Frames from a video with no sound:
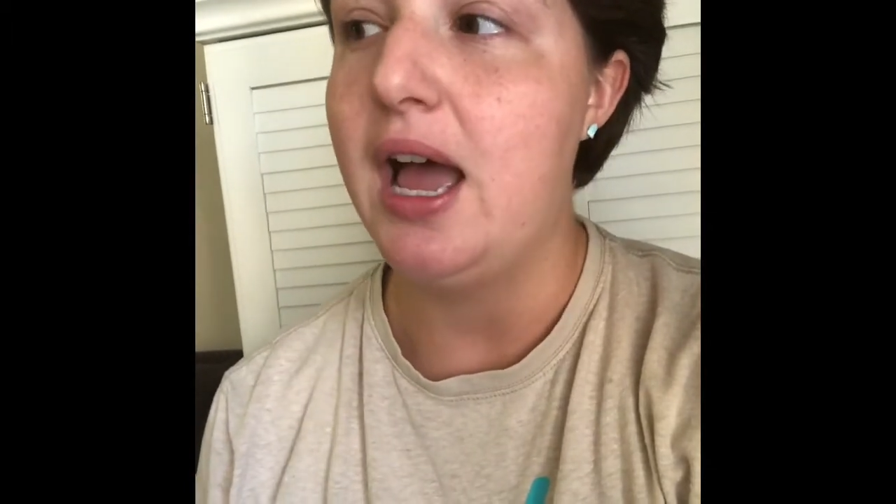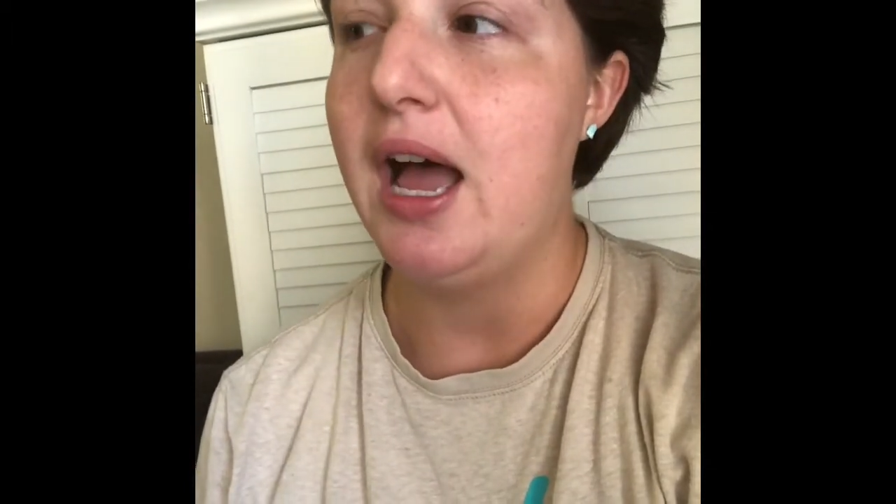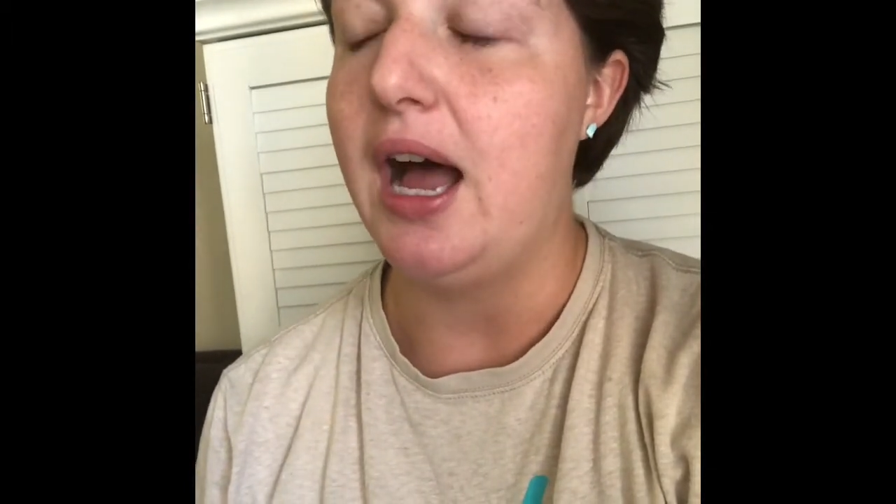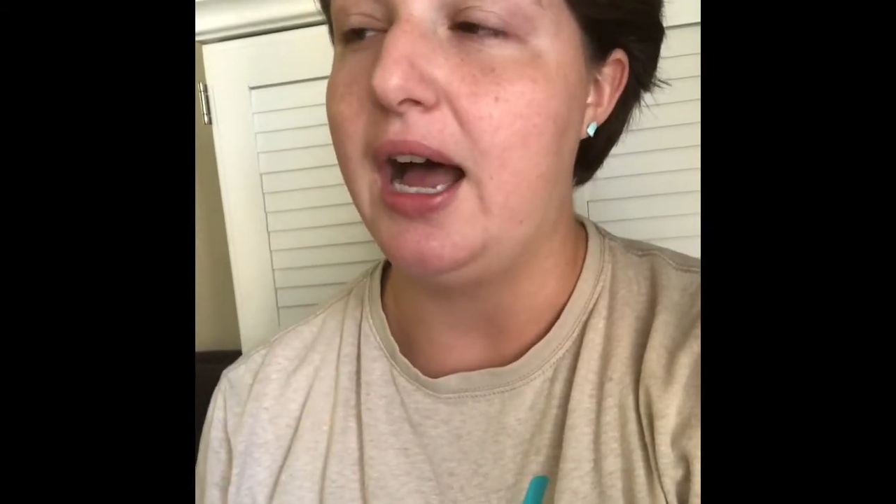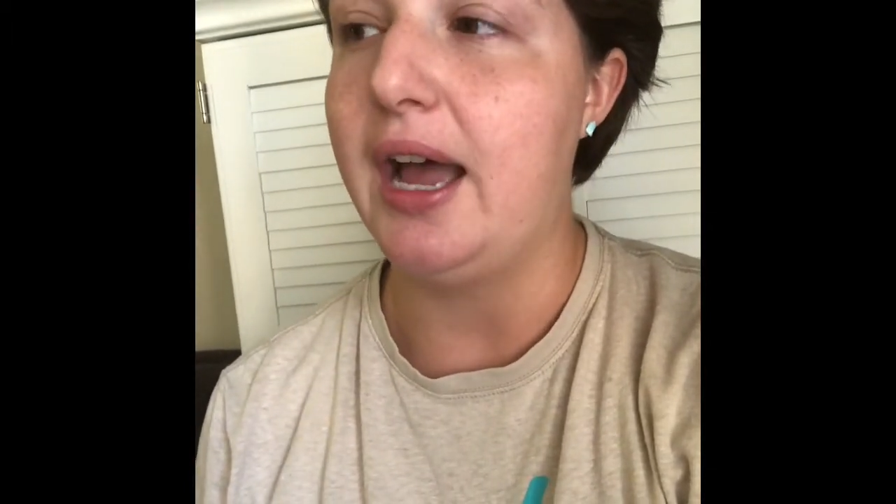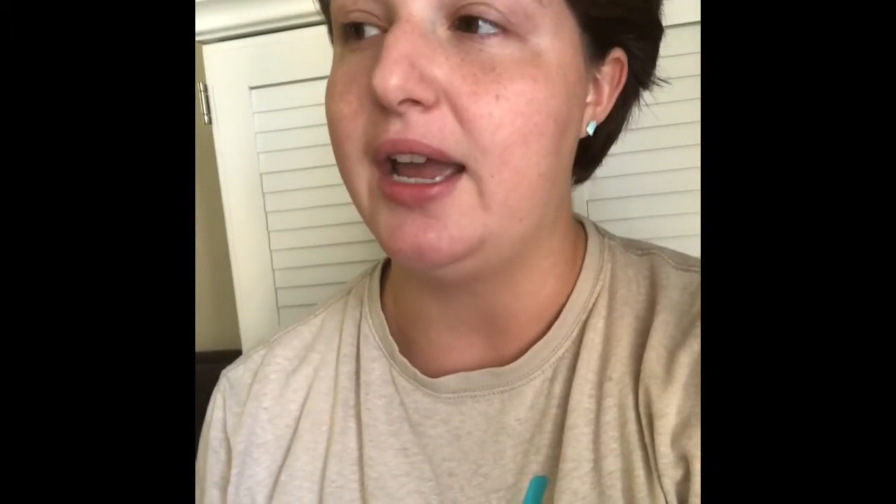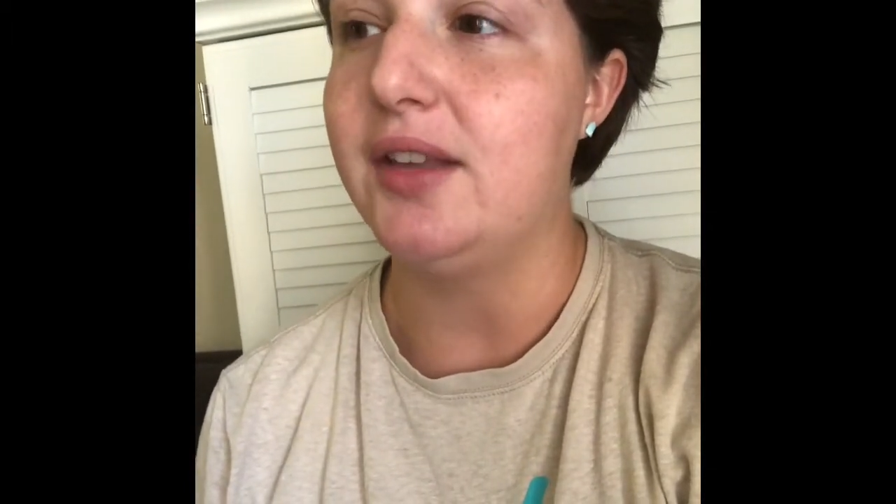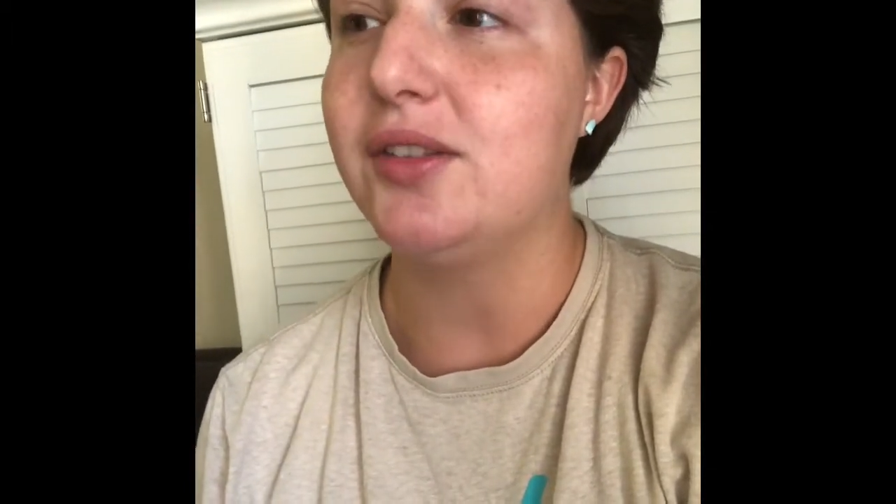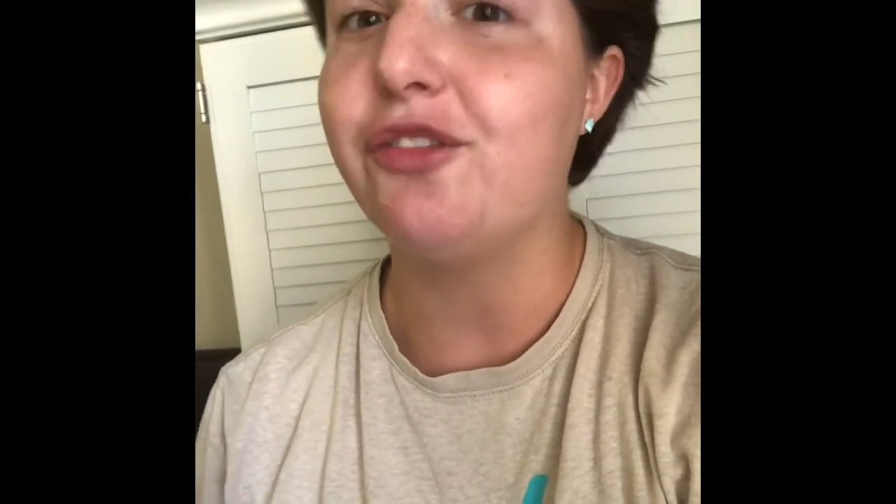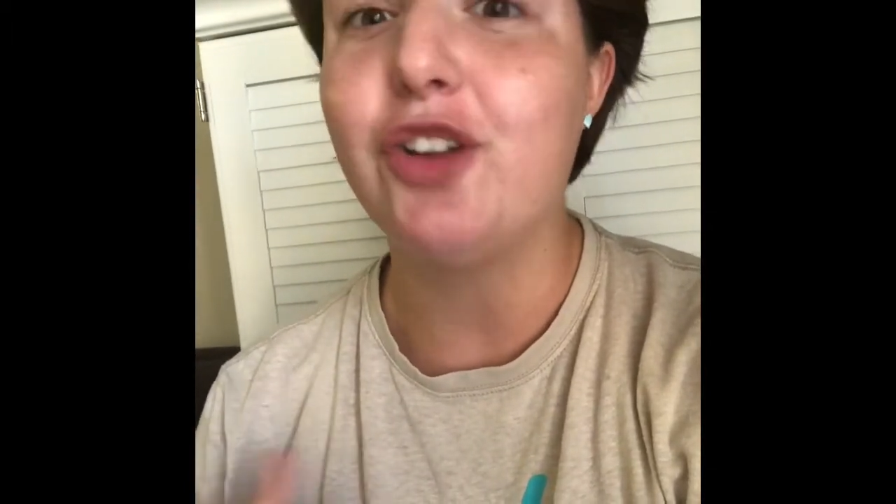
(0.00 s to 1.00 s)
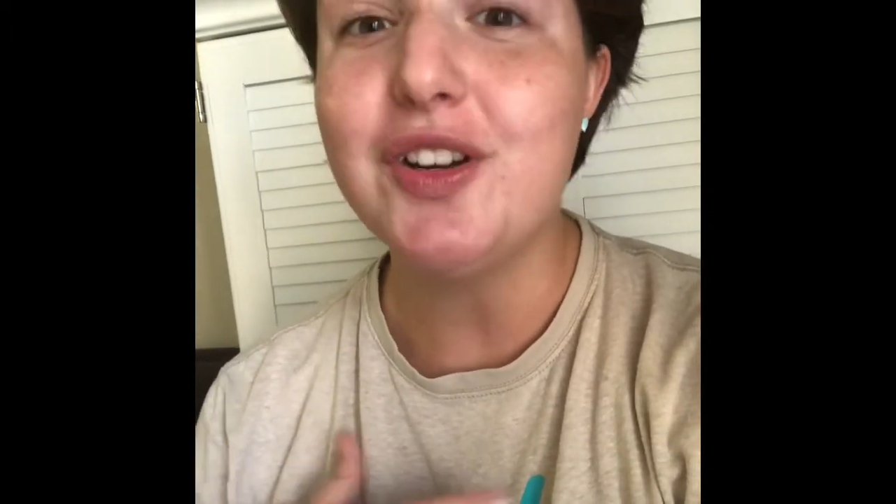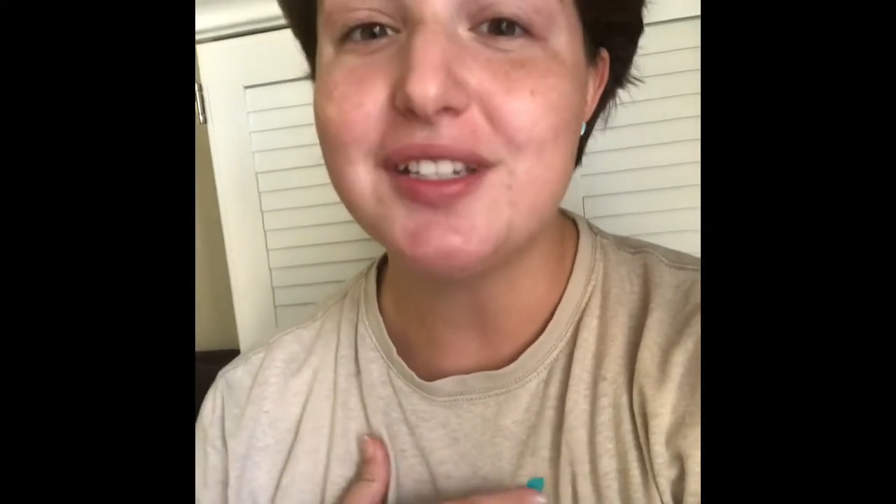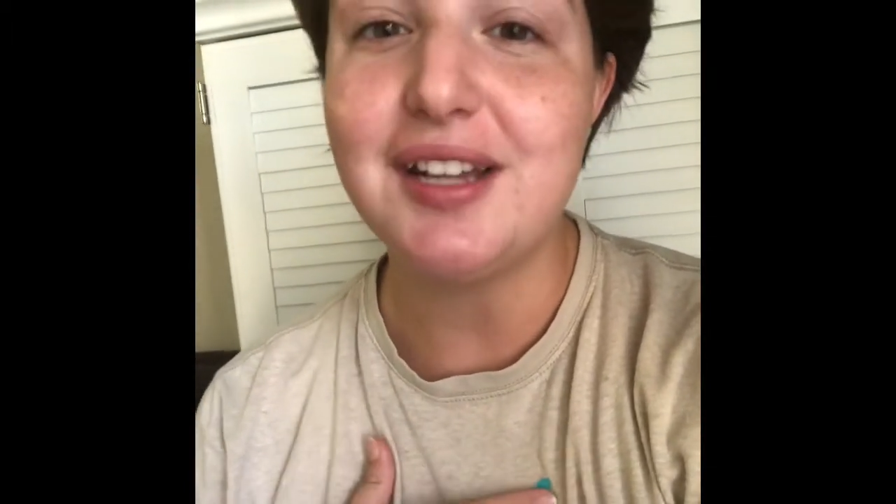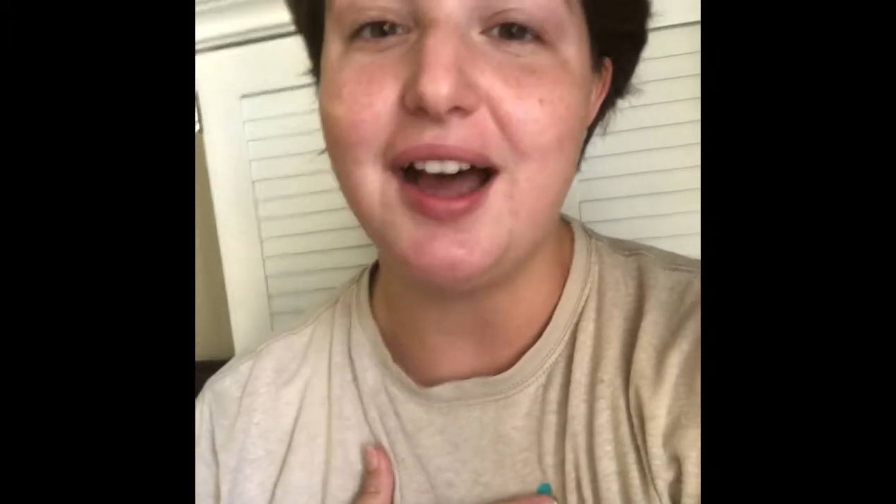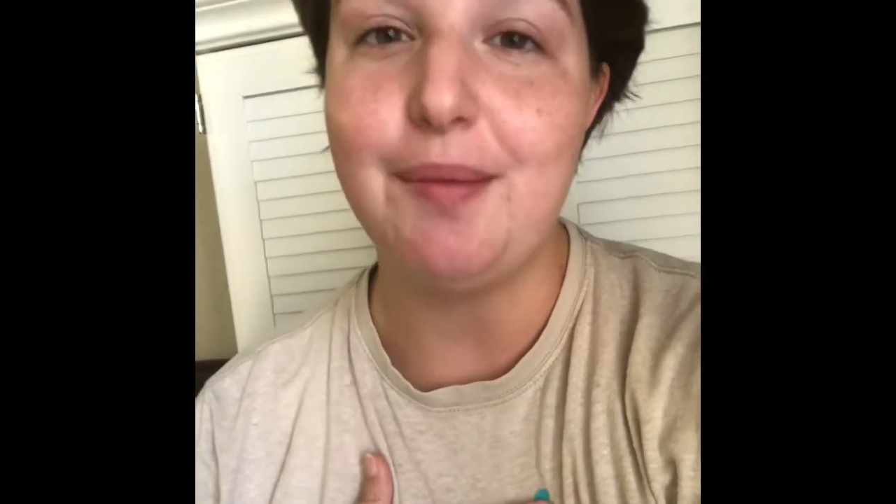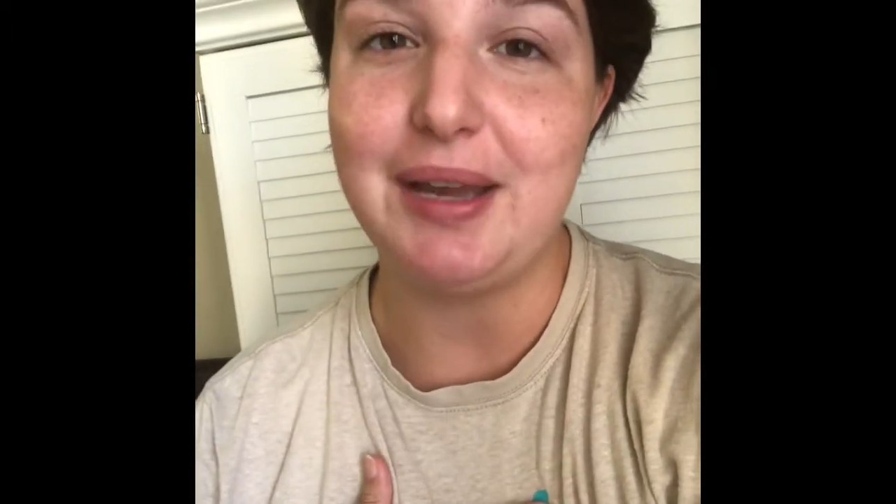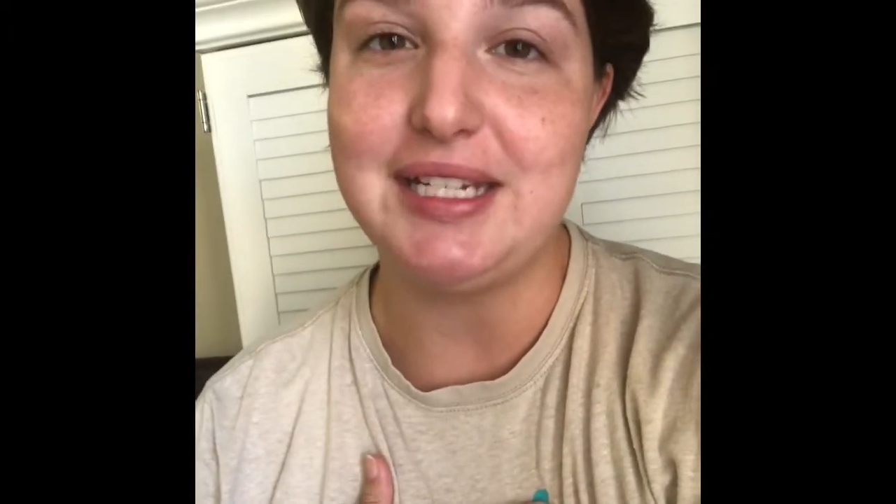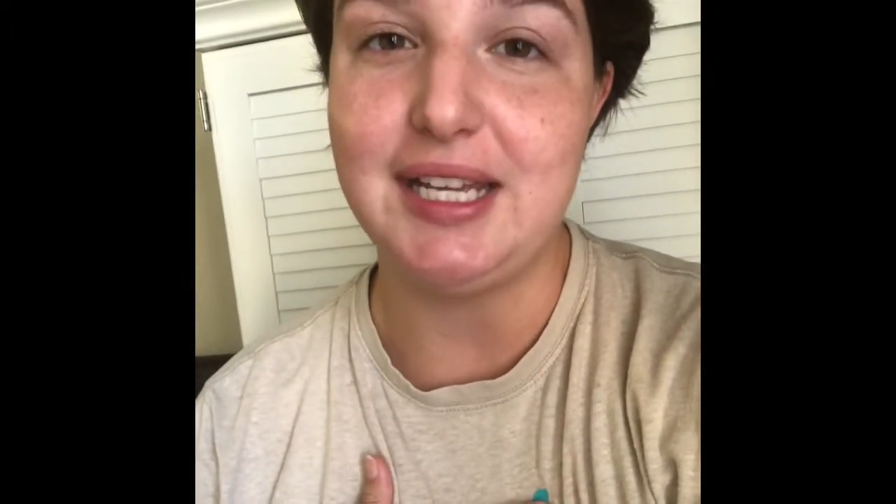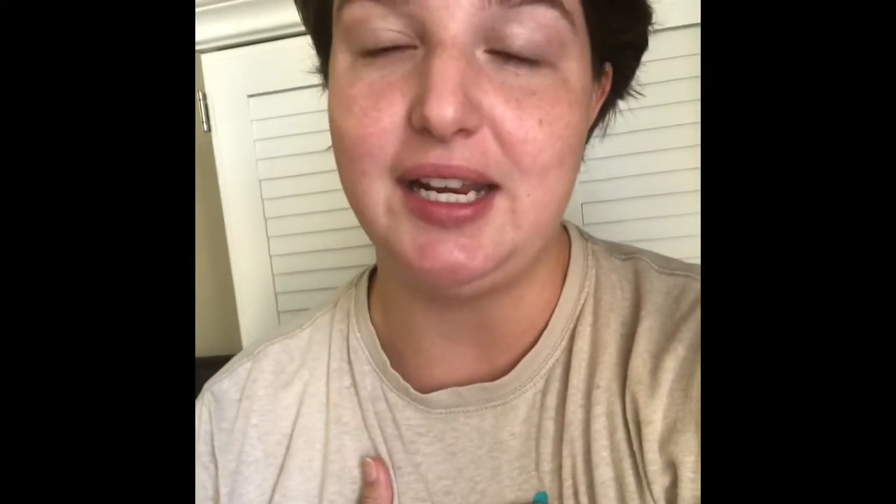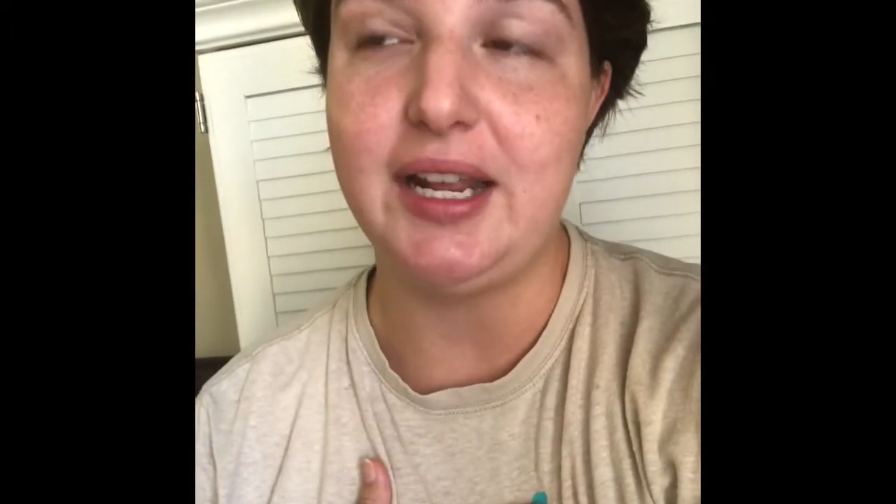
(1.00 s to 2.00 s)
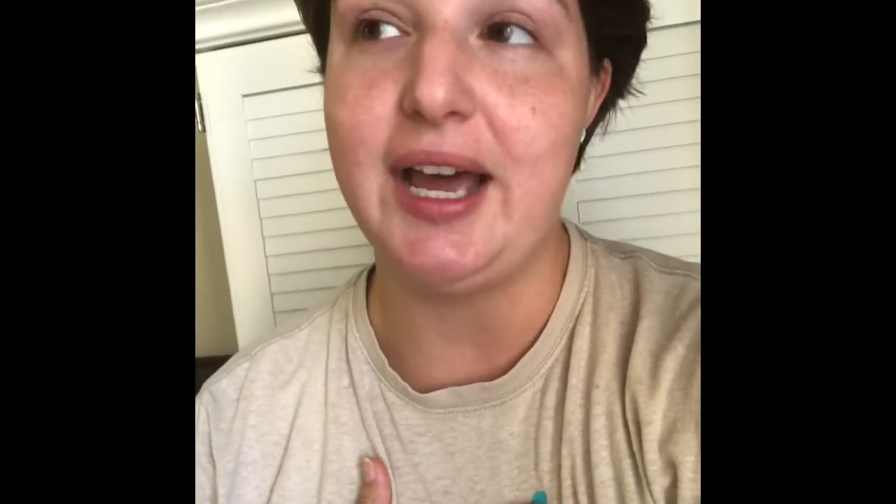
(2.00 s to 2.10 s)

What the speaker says: the first time I did it,